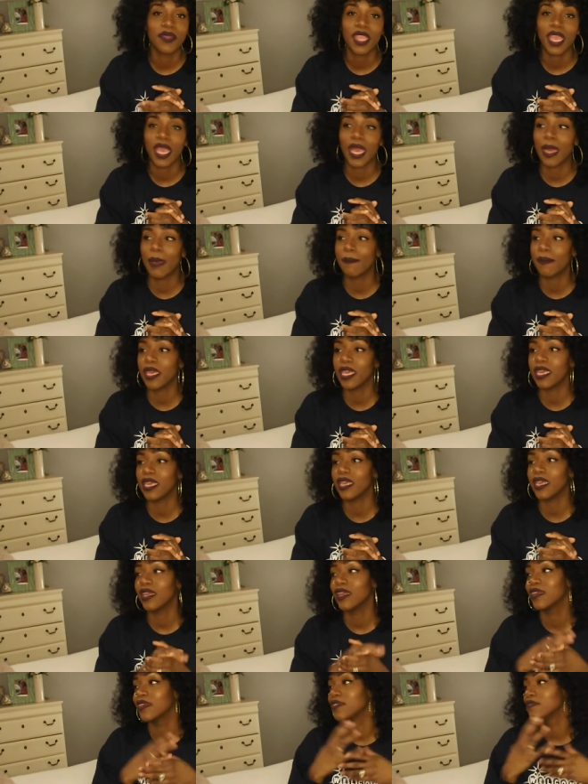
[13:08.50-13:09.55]
I
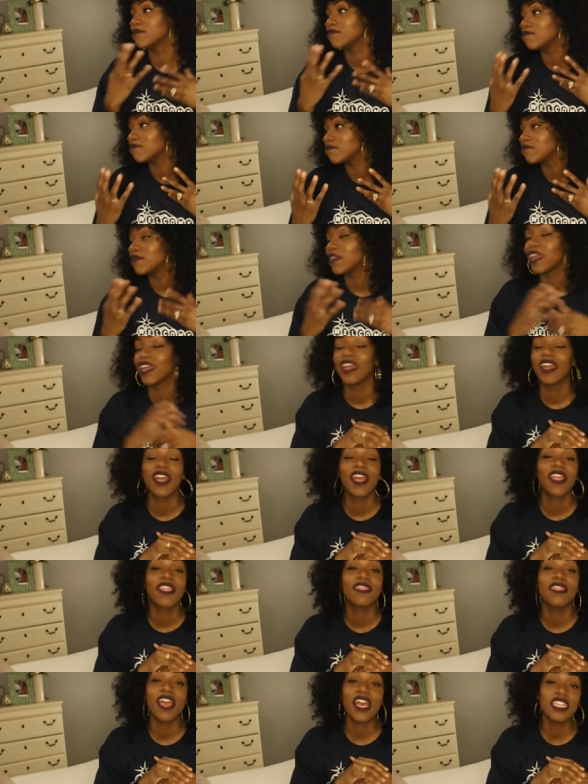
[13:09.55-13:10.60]
mean,
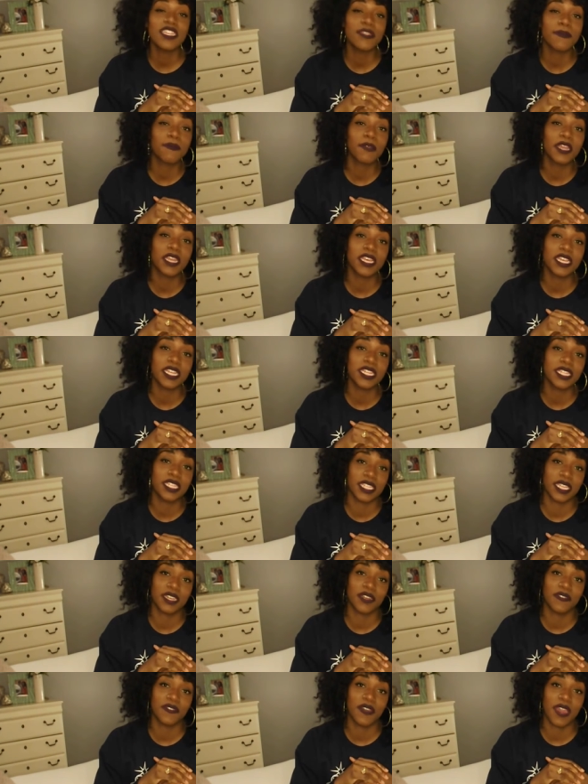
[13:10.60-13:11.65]
that's a pretty good
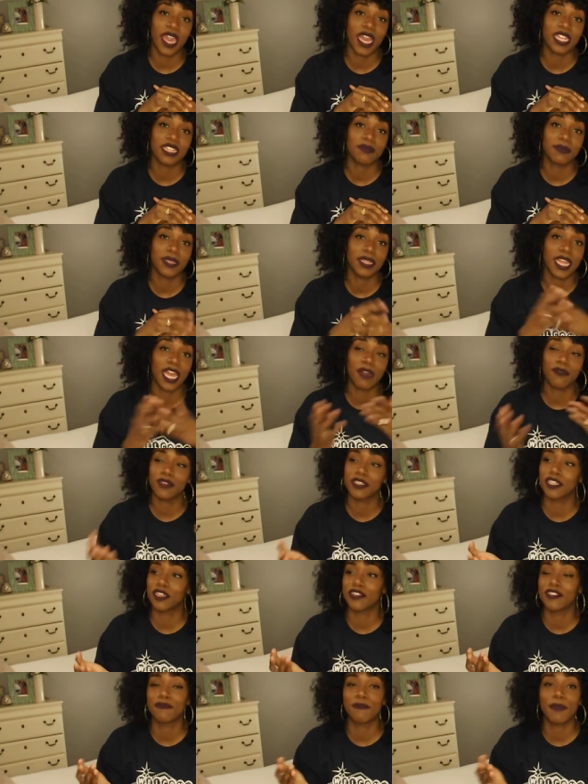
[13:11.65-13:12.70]
deal if you ask me. That was
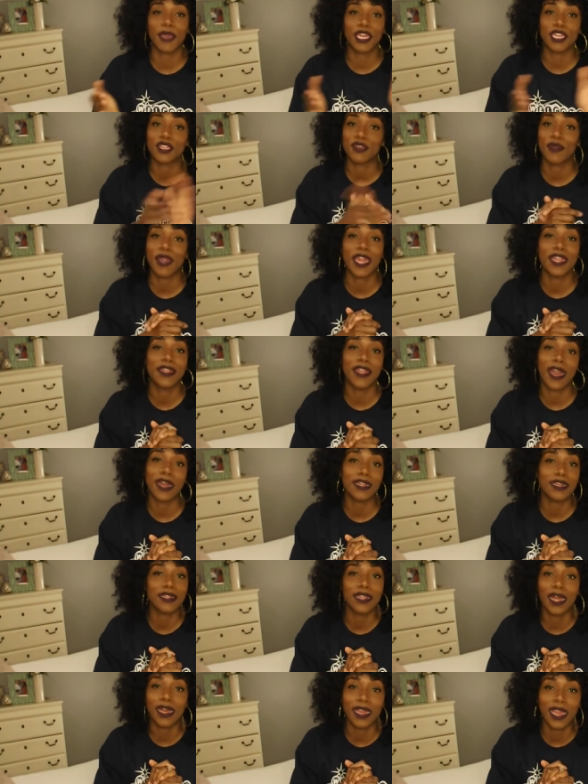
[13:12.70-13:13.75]
their special at 9
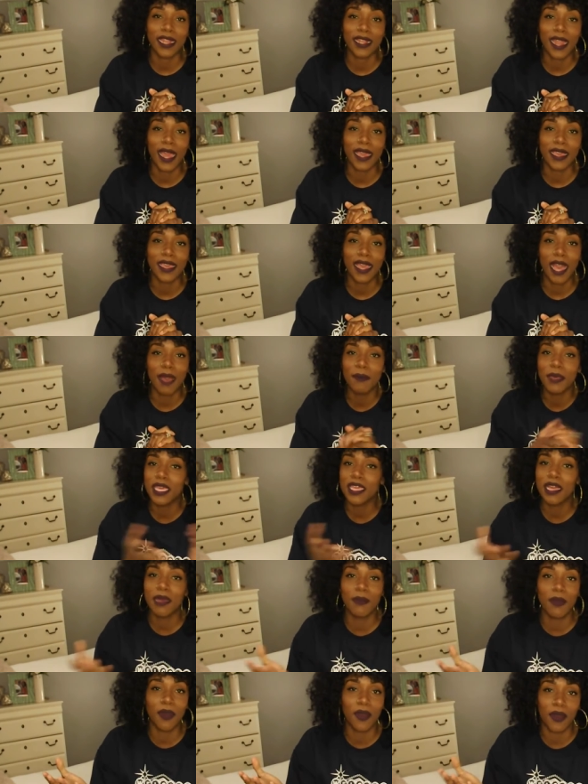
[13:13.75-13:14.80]
o'clock at night. I mean,
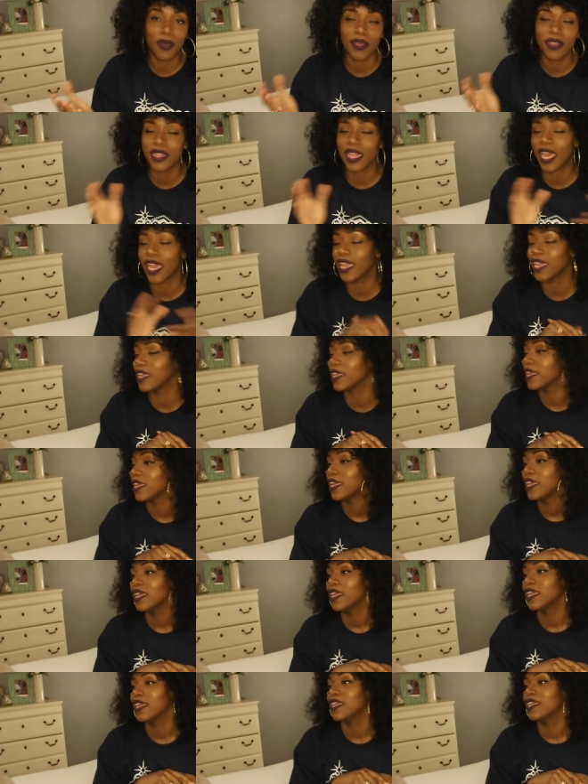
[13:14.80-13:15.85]
come on, like,
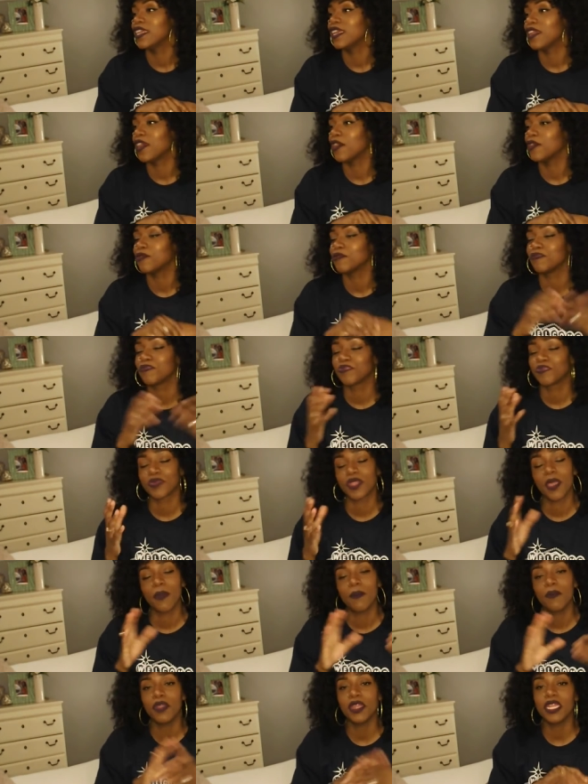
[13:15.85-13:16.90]
you know,
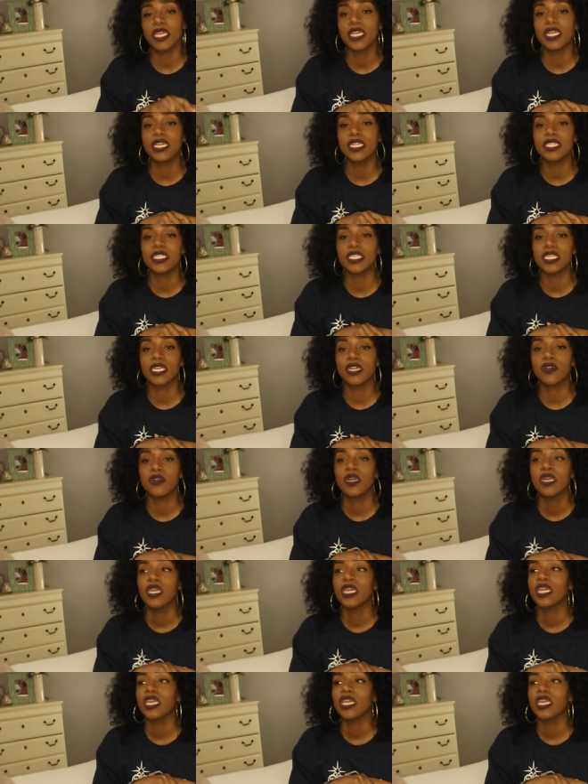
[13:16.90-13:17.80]
pretty good deal.